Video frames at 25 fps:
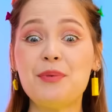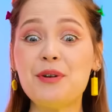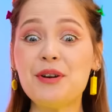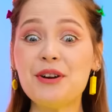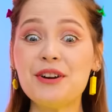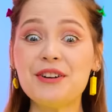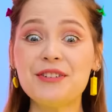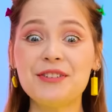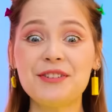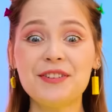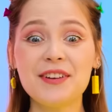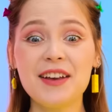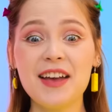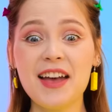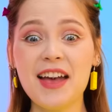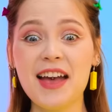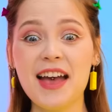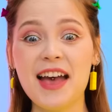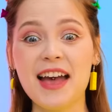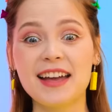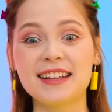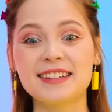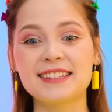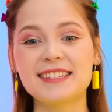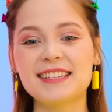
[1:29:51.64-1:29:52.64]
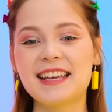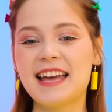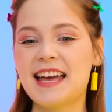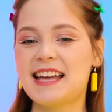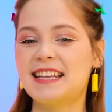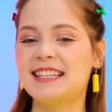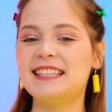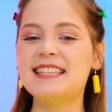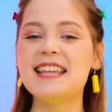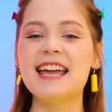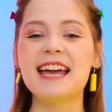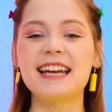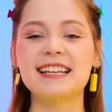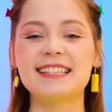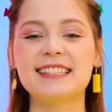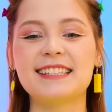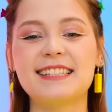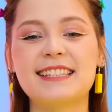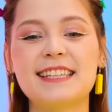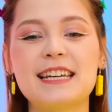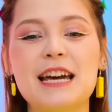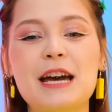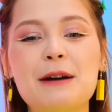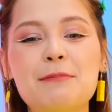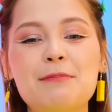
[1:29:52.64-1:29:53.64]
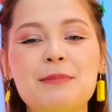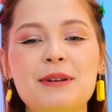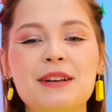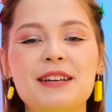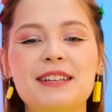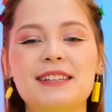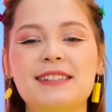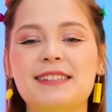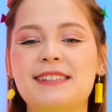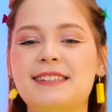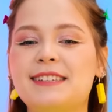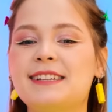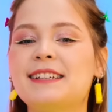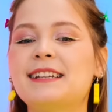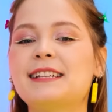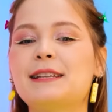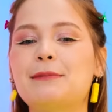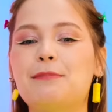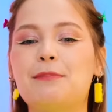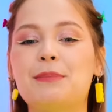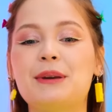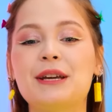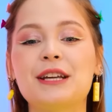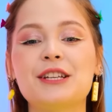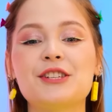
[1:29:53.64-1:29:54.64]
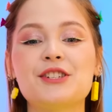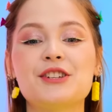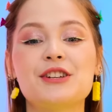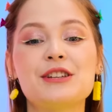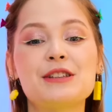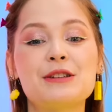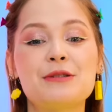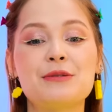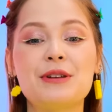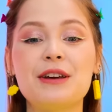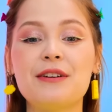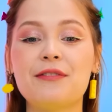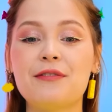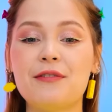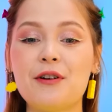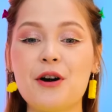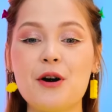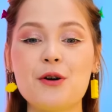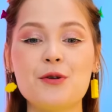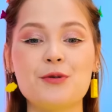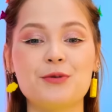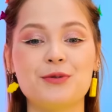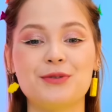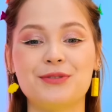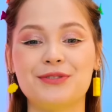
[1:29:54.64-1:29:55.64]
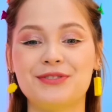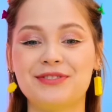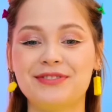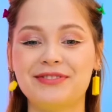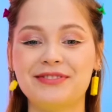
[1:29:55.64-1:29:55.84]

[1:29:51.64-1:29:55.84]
Perfect! Next step, stick the picture to the phone.